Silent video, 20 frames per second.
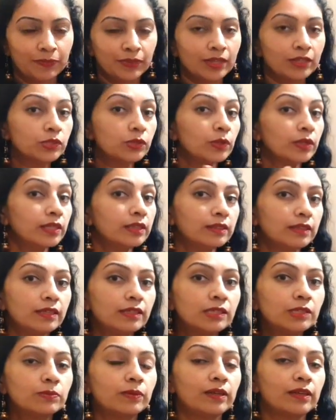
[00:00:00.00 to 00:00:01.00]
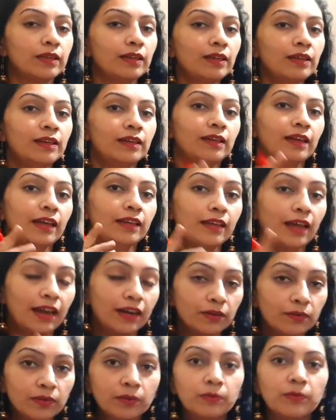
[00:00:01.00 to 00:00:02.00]
So in this way, an
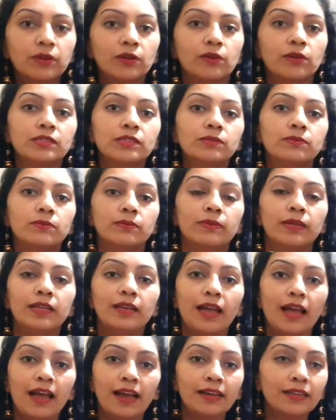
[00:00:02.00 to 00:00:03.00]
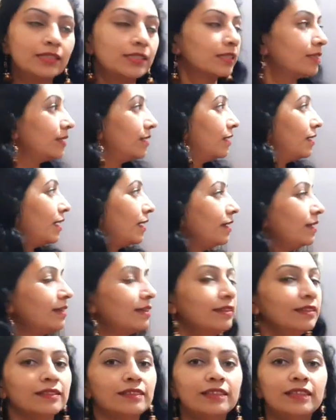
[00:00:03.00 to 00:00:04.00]
adverb clause will act
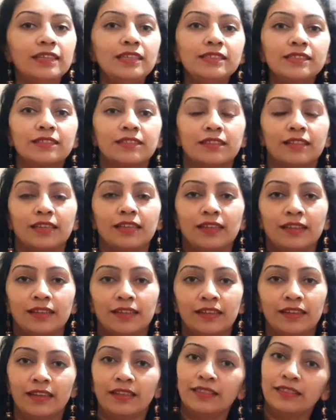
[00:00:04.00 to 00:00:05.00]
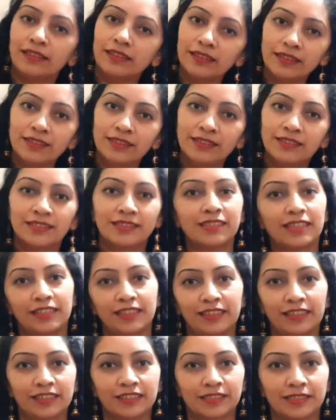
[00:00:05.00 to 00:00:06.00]
like these three in the
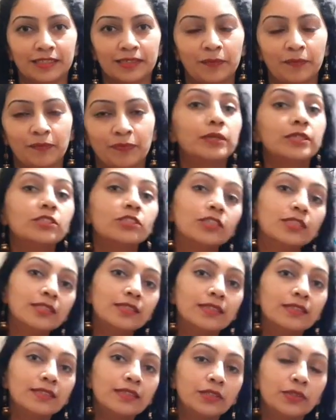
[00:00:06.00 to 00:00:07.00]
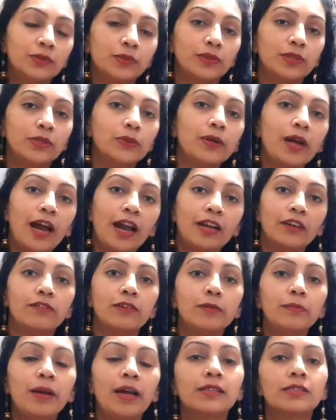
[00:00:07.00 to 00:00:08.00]
sentence. But just as I told you,
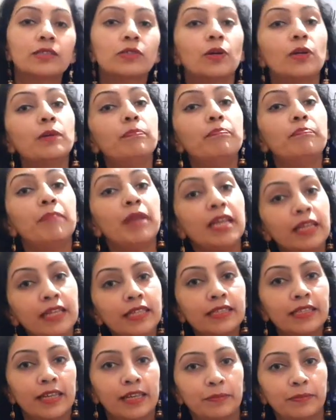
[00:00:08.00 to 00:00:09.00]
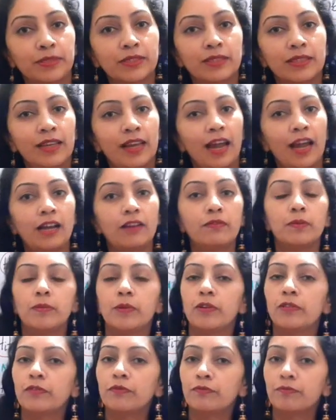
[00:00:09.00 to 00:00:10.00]
adverb has got many types. Adverb
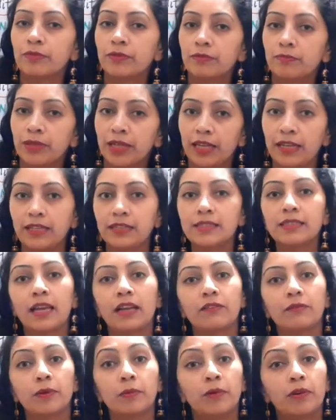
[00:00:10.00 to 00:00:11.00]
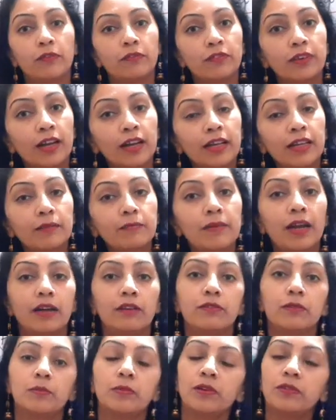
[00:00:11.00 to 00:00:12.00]
of place, adverb of time,
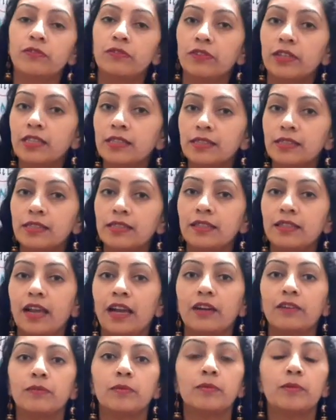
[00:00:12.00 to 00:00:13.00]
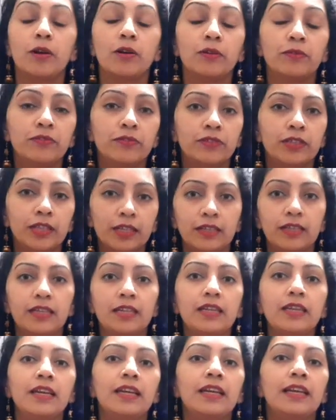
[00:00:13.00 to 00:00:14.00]
adverb of reason, adverb of
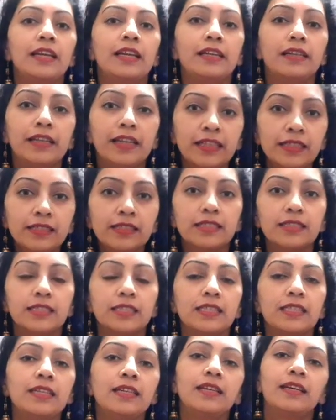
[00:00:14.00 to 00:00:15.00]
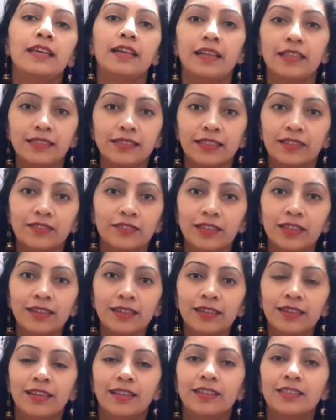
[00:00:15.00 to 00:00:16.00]
degree, intensity, etc.
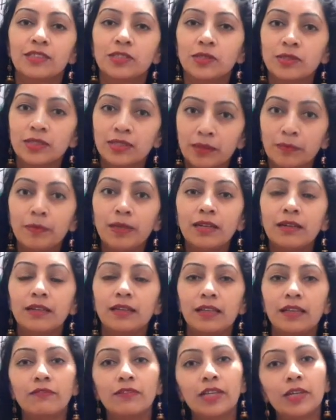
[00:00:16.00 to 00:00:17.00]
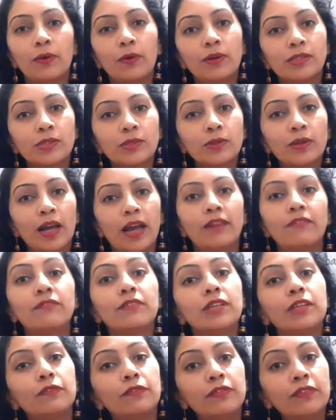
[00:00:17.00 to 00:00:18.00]
So similarly, we also
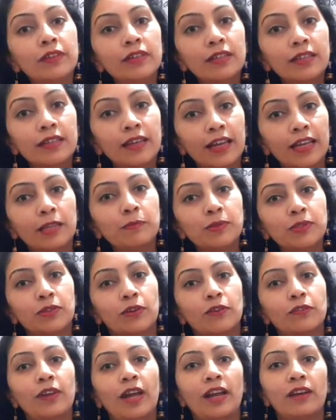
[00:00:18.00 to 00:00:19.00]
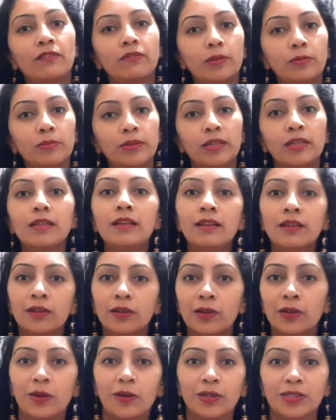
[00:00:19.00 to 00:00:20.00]
have different types of adverbial
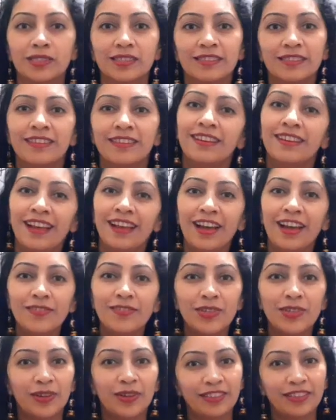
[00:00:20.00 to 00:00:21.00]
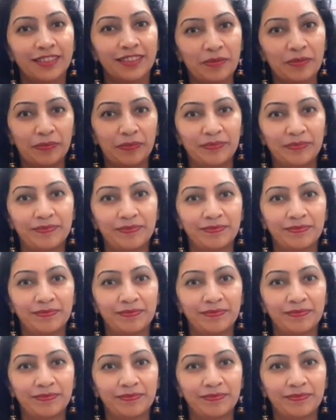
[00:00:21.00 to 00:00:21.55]
clause. Have a look at them.